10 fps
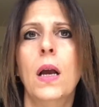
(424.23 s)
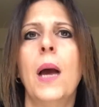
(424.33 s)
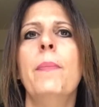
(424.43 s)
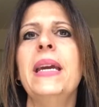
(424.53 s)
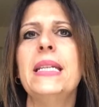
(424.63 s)

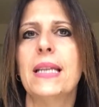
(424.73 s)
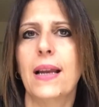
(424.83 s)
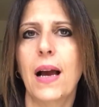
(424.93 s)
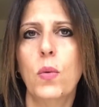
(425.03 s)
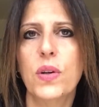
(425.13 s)

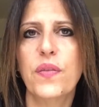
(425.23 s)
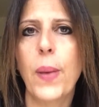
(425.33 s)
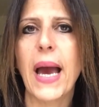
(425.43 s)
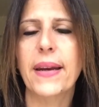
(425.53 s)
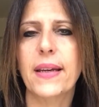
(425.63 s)
immediately I would have
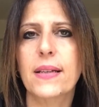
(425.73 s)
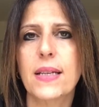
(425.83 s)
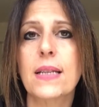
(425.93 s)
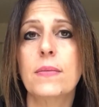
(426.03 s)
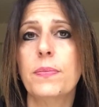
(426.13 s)

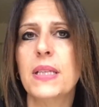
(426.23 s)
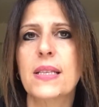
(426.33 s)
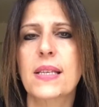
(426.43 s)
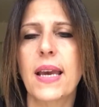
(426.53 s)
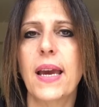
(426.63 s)
panicked and been
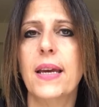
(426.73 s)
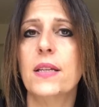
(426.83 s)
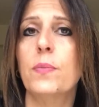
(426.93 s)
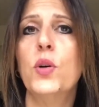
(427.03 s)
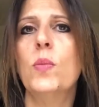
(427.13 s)
scared
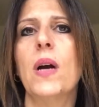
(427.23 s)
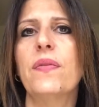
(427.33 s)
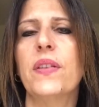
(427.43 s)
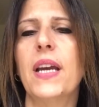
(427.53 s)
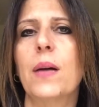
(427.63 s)
and put my
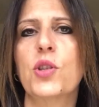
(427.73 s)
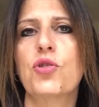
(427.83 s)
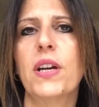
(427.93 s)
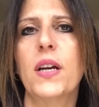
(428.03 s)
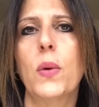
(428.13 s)
feet up
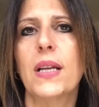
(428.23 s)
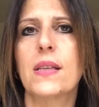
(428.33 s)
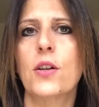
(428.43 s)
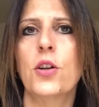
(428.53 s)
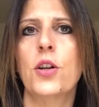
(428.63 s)
straight away and
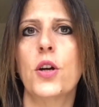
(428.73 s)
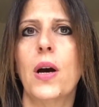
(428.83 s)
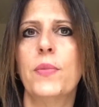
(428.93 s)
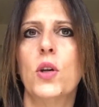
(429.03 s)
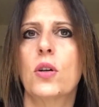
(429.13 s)
say, no,
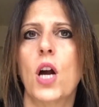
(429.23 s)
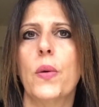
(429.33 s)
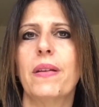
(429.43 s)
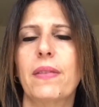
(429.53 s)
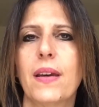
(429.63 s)
I'm not
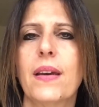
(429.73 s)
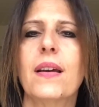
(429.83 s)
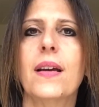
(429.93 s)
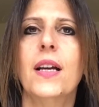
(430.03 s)
going there.